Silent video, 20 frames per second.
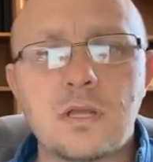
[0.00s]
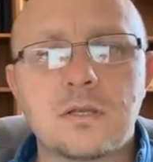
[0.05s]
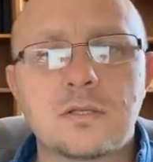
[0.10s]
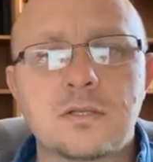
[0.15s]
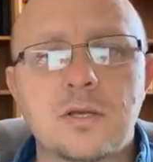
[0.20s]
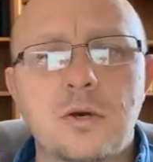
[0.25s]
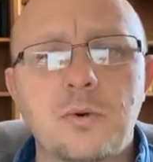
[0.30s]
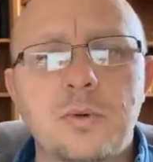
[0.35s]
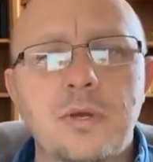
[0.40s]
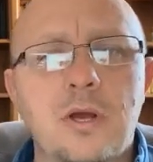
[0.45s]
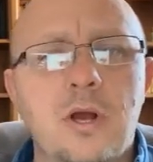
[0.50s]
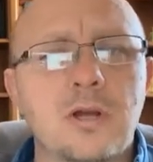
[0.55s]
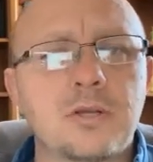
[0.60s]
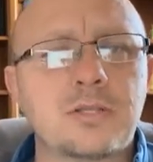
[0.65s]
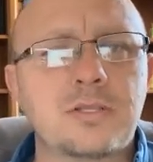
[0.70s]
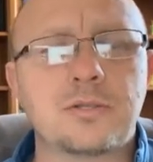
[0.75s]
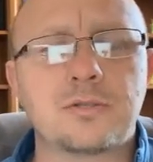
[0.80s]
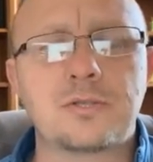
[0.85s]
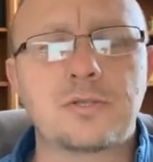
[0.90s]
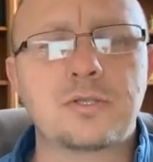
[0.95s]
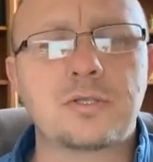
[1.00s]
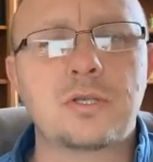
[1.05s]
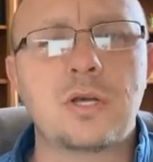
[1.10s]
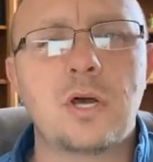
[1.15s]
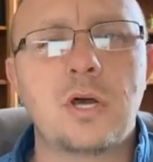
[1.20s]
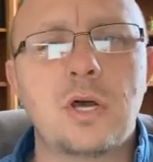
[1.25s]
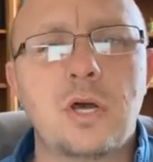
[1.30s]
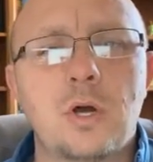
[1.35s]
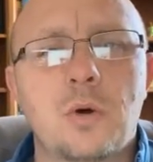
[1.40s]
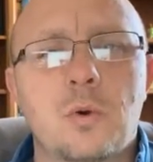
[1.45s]
So we are still just
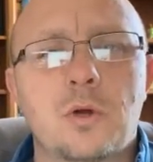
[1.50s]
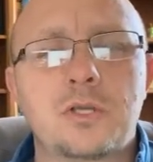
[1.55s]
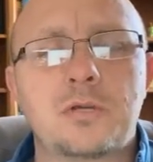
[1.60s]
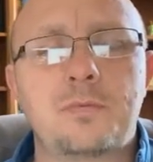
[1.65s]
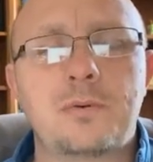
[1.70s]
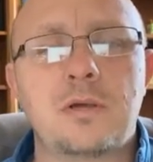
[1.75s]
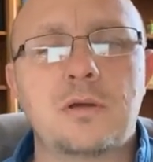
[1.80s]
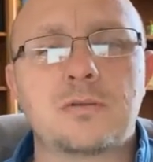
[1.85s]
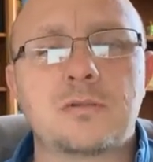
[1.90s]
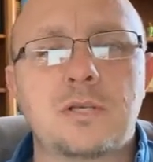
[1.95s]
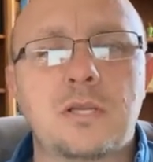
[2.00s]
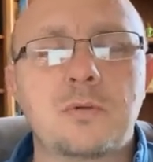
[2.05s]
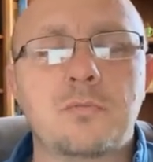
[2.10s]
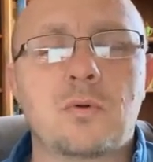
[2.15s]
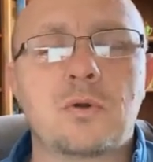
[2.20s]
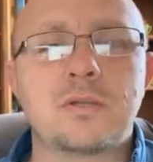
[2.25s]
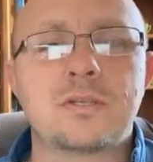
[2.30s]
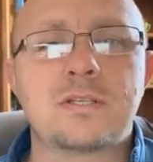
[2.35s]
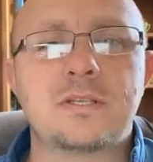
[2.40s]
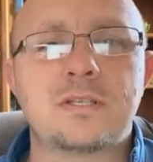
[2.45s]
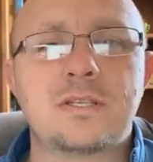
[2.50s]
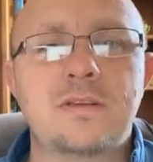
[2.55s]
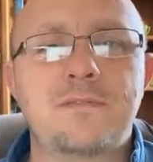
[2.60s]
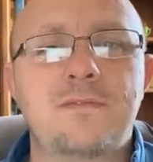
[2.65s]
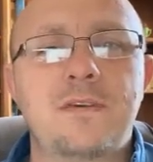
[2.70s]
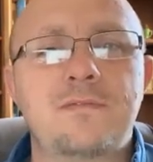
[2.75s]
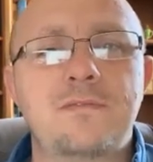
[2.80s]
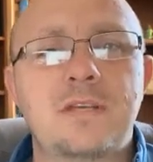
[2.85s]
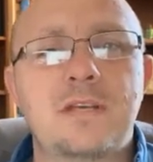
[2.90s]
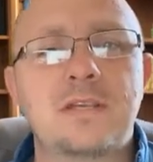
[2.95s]
worshiping on Sunday mornings at
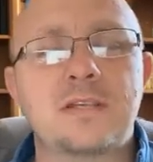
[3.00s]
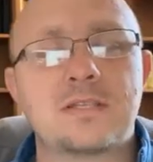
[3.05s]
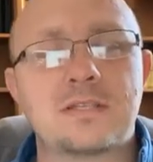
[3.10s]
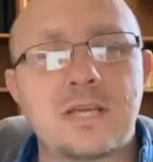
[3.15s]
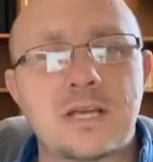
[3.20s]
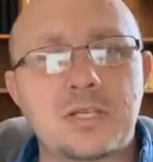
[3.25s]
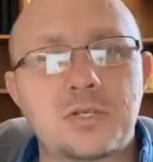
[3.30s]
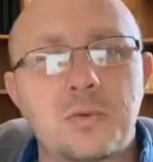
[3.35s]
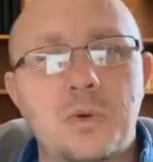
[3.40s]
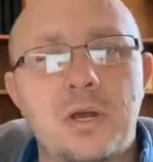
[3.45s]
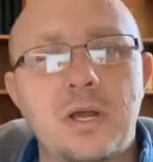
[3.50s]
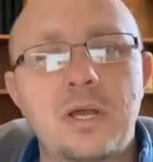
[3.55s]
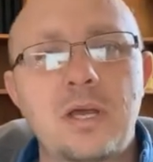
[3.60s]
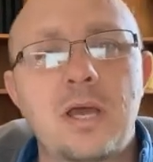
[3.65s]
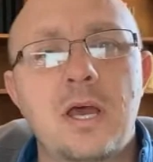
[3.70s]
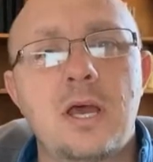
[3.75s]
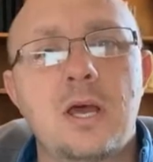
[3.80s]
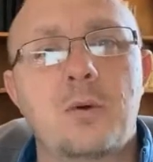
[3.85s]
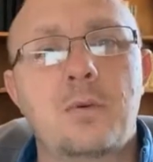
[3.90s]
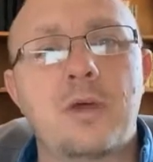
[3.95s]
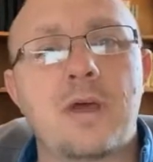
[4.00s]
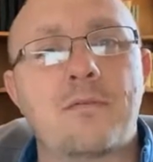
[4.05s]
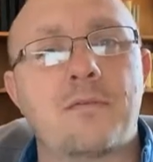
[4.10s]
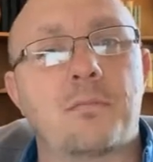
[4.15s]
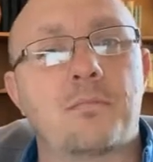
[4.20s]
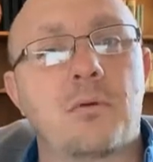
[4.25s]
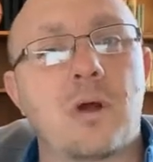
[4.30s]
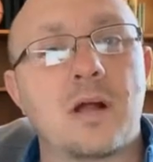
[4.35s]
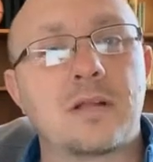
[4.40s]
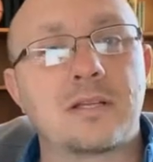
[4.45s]
10:15 in Sanctuary. We have
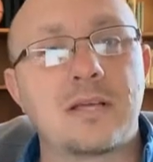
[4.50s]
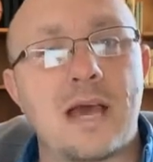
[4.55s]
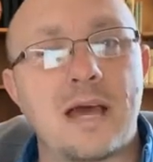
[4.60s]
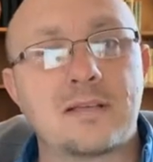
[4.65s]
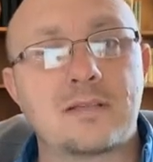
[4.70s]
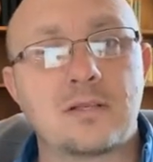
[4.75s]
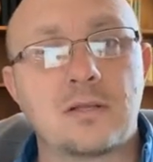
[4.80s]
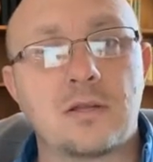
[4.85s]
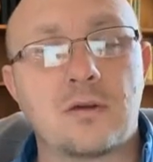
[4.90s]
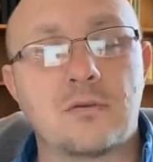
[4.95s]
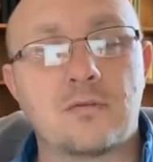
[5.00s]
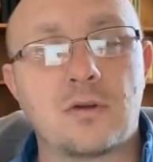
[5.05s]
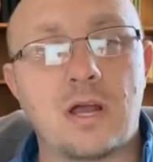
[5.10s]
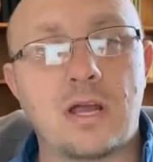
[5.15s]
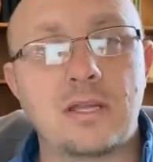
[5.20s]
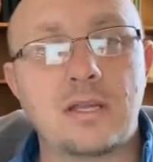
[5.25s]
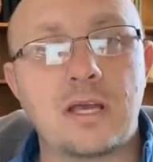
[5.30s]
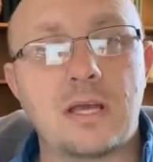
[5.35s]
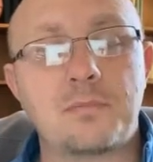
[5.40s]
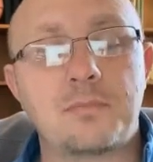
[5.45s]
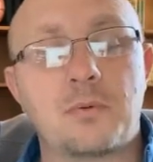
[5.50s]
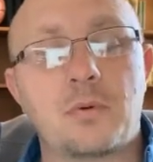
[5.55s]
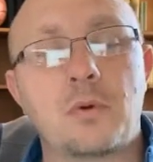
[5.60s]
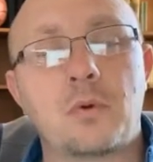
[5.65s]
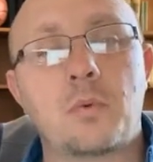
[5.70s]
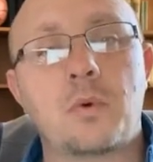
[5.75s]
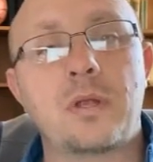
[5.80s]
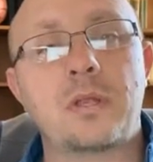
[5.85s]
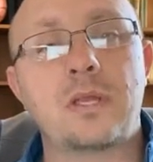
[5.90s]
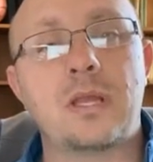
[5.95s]
it broadcasted over
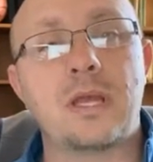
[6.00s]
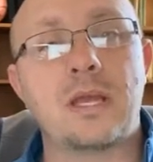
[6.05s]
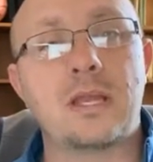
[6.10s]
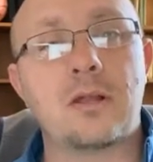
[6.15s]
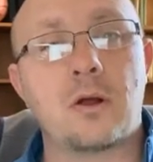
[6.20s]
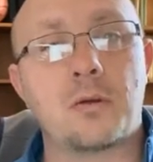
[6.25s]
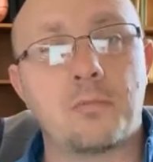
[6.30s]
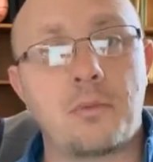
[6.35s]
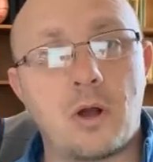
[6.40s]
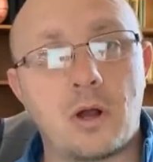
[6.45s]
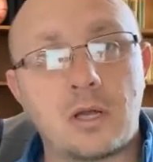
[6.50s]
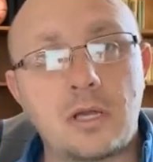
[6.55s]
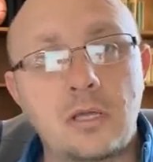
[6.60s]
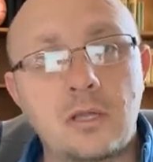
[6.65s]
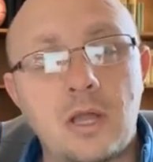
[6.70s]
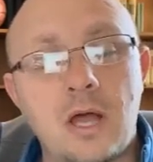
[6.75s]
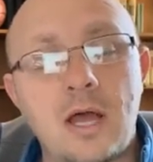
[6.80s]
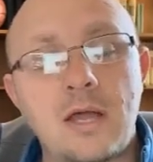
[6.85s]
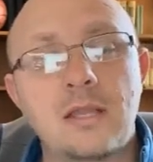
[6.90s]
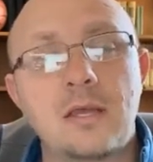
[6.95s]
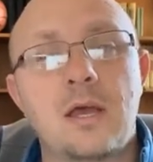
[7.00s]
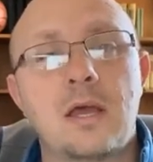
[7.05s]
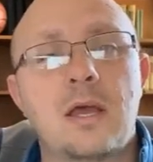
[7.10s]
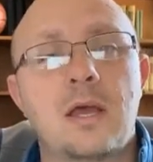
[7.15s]
88.1 in our parking lot.